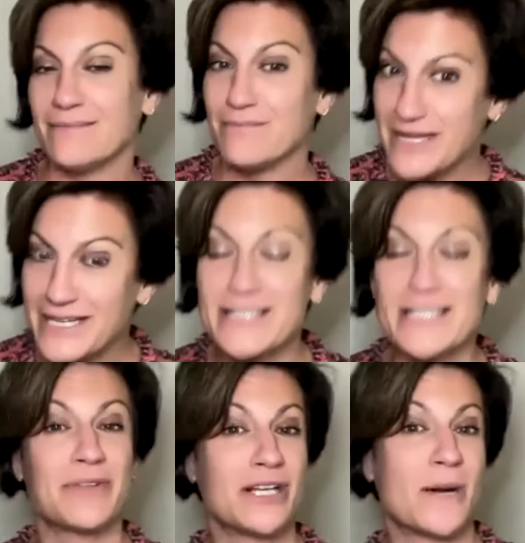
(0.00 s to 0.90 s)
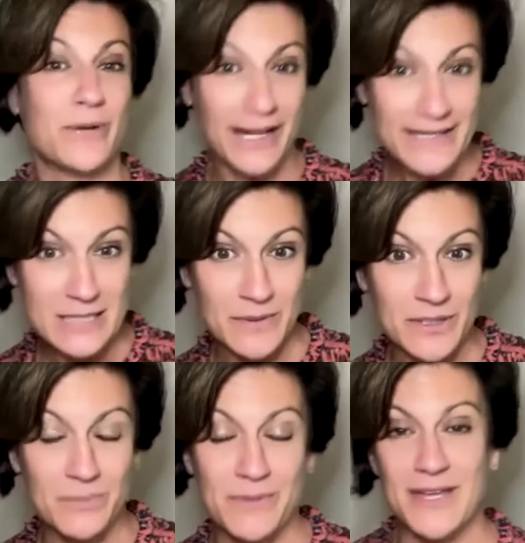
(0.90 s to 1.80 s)
making something
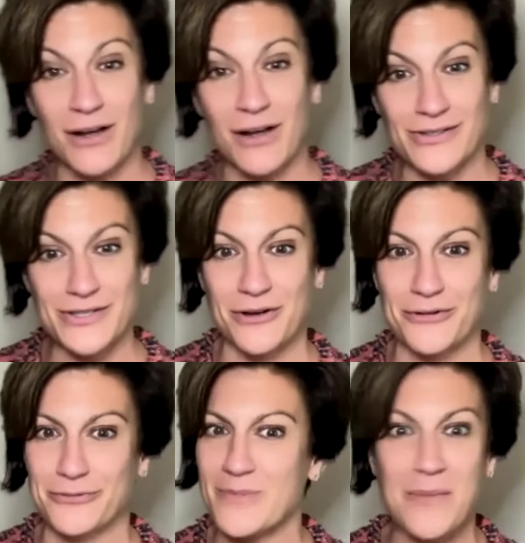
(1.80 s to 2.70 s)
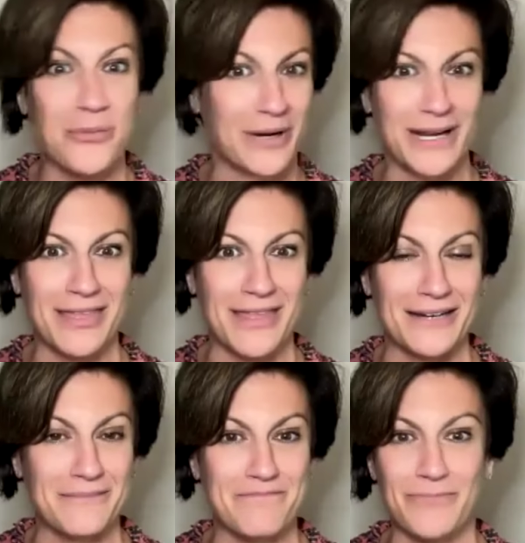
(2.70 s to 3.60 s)
comprehensible, but then also remembering
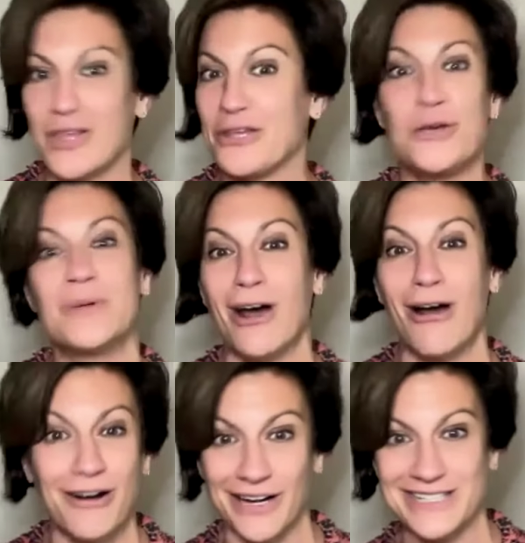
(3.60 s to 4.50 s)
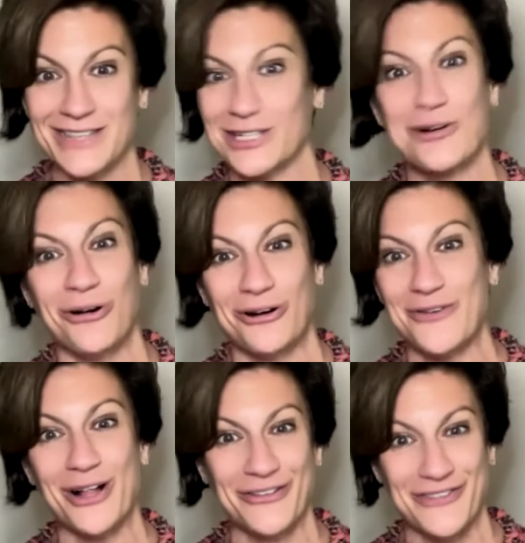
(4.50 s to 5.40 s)
that the human heart is at the core of
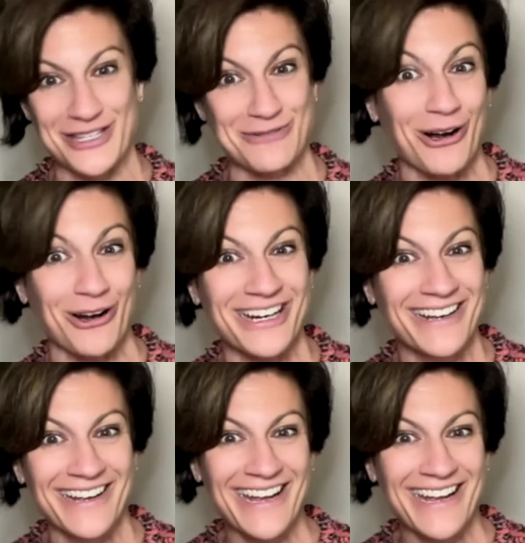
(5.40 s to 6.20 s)
all of this work.